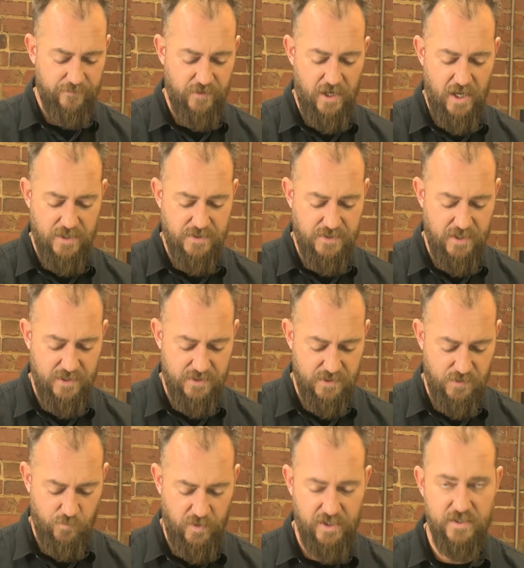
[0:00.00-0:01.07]
Got our
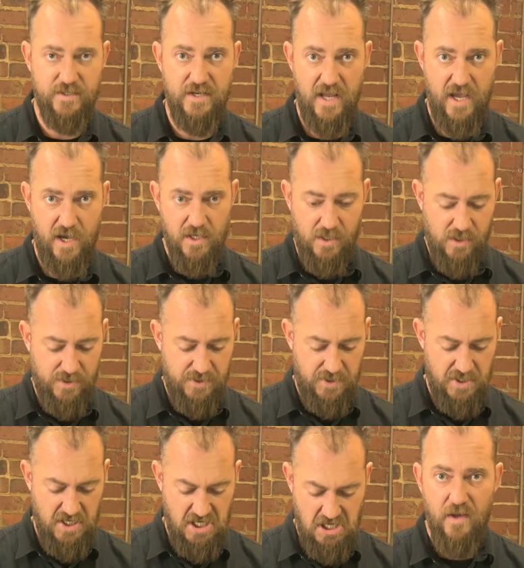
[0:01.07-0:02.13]
seasoned wings now,
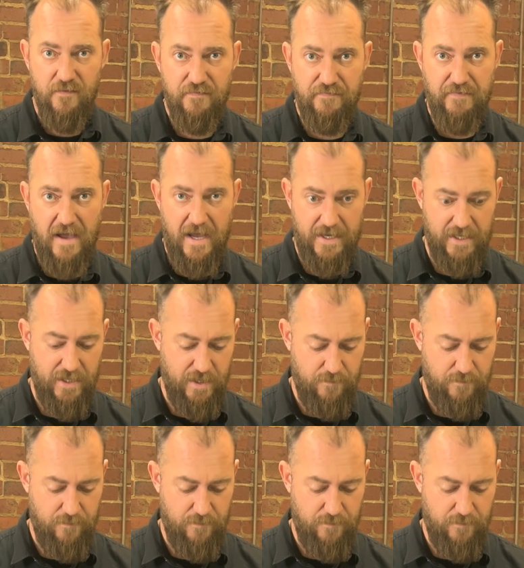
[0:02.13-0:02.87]
glistening, fatty,